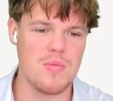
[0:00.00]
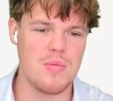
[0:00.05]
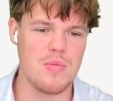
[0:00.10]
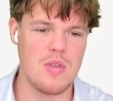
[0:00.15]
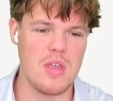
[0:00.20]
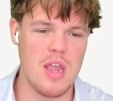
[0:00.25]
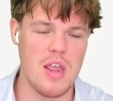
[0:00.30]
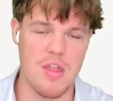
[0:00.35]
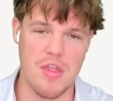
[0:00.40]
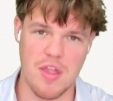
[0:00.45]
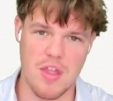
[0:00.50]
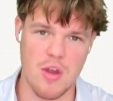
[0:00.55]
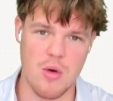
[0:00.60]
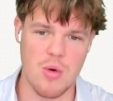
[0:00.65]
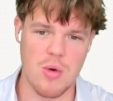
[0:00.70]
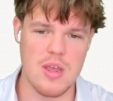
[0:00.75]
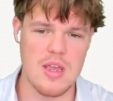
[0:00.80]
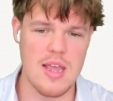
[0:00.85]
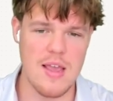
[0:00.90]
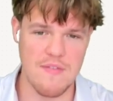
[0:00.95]
in
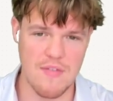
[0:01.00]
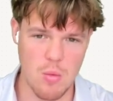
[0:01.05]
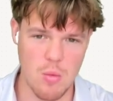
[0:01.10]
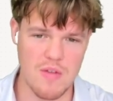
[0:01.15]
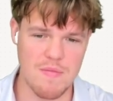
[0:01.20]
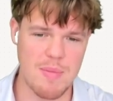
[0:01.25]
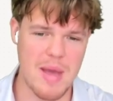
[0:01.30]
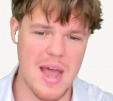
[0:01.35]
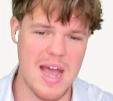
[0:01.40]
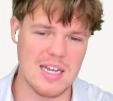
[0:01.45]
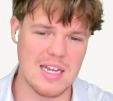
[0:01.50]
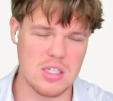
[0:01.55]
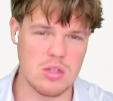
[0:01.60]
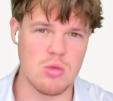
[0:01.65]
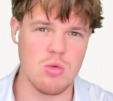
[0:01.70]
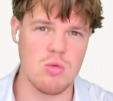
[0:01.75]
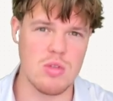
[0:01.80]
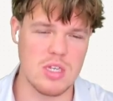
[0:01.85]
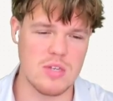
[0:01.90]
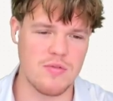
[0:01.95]
theory, if it would have passed
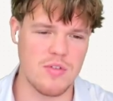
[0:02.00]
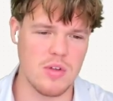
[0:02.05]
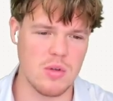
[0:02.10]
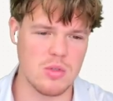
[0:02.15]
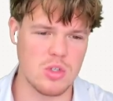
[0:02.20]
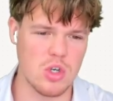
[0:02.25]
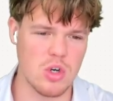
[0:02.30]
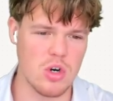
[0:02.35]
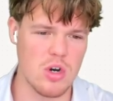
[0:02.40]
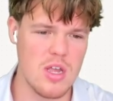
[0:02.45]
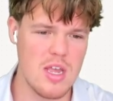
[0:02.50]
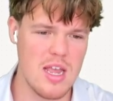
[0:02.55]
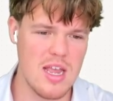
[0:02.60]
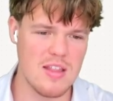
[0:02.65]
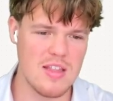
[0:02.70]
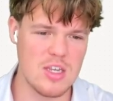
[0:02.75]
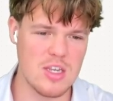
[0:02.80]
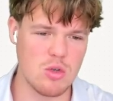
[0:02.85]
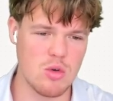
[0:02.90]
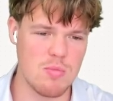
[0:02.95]
through this filter,
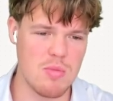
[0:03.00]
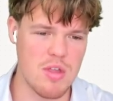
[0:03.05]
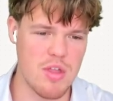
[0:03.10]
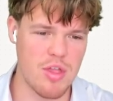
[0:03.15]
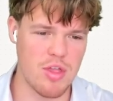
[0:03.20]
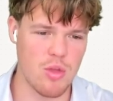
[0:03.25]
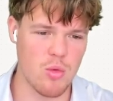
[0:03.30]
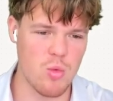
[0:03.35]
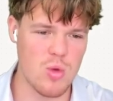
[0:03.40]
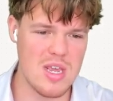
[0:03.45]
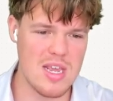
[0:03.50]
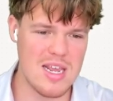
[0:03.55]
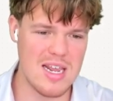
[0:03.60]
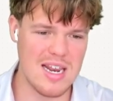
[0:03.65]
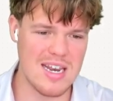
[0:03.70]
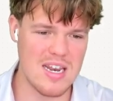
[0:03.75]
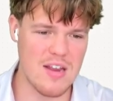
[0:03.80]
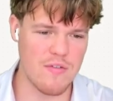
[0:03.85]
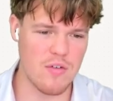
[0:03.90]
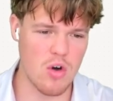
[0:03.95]
these would be three
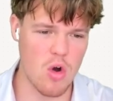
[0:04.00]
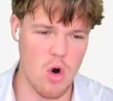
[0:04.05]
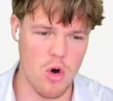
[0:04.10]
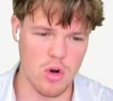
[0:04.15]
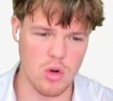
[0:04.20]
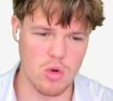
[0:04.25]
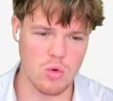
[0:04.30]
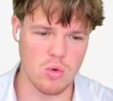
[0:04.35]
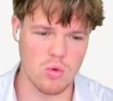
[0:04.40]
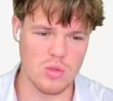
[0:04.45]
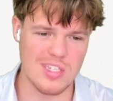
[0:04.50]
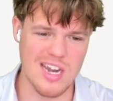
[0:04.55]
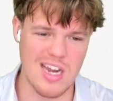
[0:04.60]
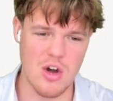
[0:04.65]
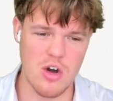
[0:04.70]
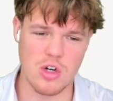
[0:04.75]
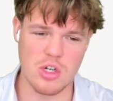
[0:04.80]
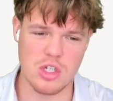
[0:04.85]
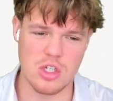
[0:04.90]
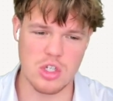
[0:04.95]
different articles that
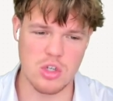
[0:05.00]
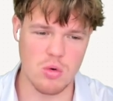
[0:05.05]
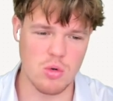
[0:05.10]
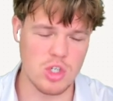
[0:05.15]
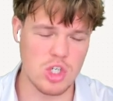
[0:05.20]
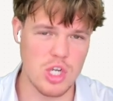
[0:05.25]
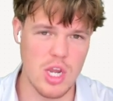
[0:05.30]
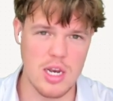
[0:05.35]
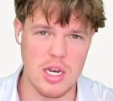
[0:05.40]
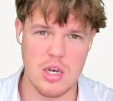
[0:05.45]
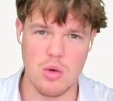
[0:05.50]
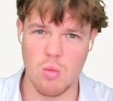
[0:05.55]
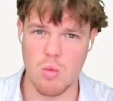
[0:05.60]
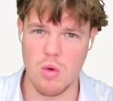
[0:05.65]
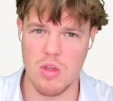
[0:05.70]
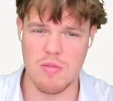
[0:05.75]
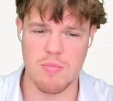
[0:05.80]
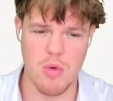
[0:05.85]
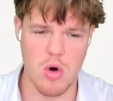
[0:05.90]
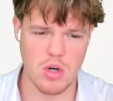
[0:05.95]
are associated
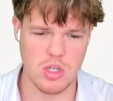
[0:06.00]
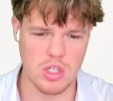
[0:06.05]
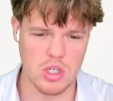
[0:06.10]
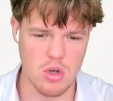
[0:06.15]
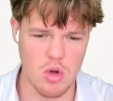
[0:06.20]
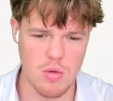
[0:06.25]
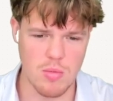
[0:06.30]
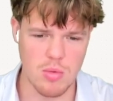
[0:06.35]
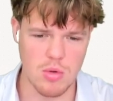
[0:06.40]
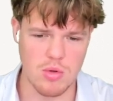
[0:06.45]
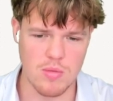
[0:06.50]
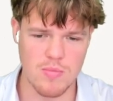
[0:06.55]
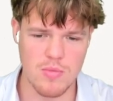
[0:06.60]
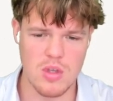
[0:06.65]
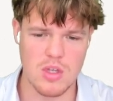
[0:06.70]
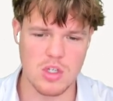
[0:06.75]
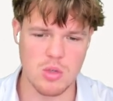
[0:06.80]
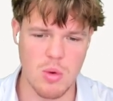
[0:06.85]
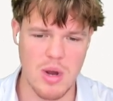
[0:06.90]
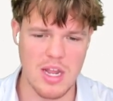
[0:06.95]
with Barnes & Noble.
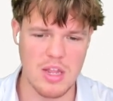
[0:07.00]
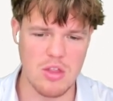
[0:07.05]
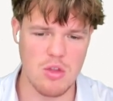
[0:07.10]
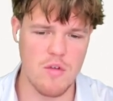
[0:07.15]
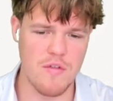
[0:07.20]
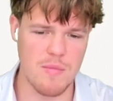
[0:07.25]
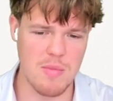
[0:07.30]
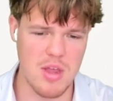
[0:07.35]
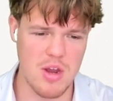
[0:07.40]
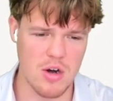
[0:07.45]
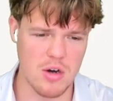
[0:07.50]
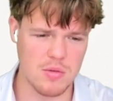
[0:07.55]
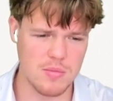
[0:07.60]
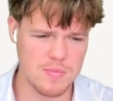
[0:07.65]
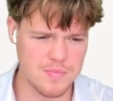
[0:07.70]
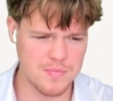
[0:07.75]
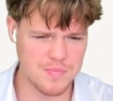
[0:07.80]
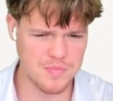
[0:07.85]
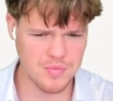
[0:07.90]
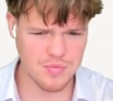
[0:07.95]
So what I can do from here
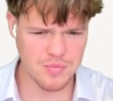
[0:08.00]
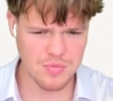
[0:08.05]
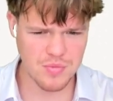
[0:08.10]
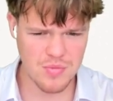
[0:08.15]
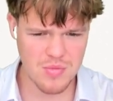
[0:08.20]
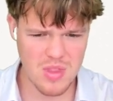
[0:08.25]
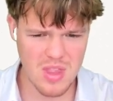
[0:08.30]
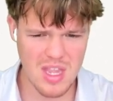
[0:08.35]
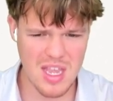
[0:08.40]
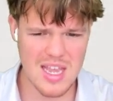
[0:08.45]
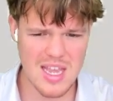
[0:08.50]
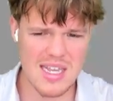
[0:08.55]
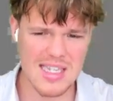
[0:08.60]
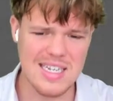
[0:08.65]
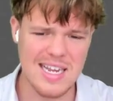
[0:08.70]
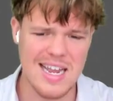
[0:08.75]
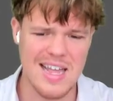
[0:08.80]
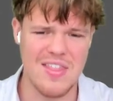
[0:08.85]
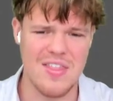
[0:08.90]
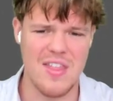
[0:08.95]
is I
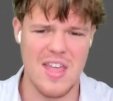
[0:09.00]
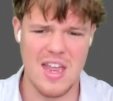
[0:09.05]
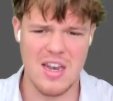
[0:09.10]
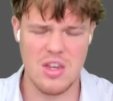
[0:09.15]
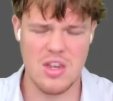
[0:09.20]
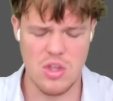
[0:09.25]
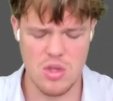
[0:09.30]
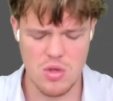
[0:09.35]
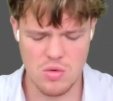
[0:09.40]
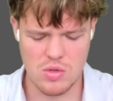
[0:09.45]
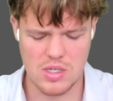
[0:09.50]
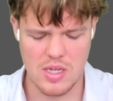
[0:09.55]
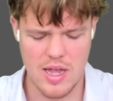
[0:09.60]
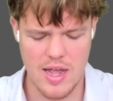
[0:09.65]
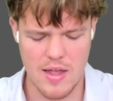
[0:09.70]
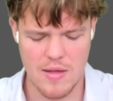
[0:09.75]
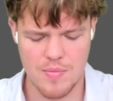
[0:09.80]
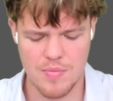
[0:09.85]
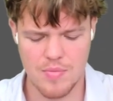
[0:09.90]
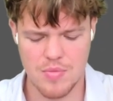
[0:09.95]
can then use
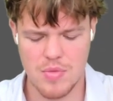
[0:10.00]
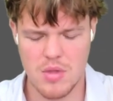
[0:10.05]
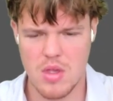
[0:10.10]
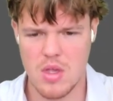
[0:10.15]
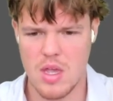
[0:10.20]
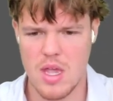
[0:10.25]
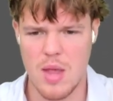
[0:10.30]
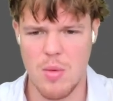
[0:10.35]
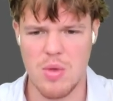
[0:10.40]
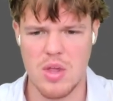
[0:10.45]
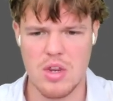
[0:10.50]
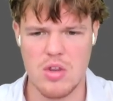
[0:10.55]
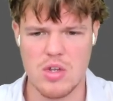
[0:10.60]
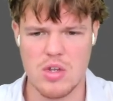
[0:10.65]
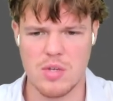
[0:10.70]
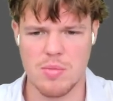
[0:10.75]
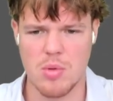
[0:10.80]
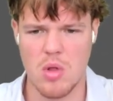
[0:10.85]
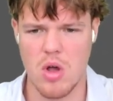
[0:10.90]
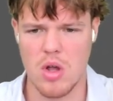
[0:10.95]
that, and we can use a
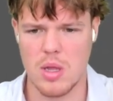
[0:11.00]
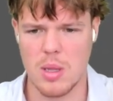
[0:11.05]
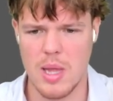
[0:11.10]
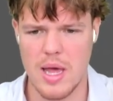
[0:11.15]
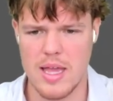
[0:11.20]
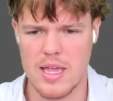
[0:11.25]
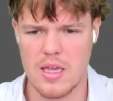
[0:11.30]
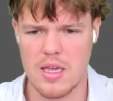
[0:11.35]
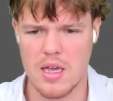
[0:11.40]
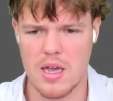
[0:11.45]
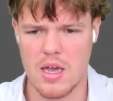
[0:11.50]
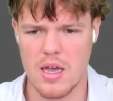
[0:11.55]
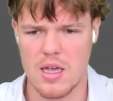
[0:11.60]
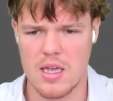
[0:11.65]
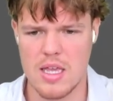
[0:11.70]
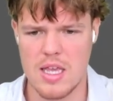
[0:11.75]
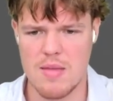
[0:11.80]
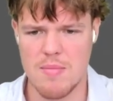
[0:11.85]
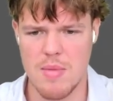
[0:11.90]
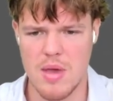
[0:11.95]
block like uh,
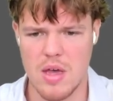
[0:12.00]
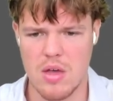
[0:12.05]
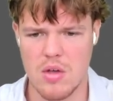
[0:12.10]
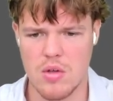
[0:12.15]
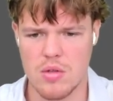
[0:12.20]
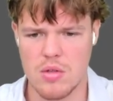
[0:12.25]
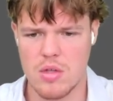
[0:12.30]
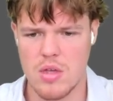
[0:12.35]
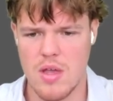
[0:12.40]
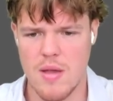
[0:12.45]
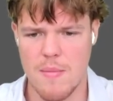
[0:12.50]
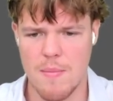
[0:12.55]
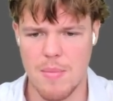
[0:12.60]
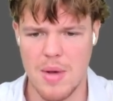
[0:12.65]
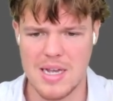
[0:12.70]
email by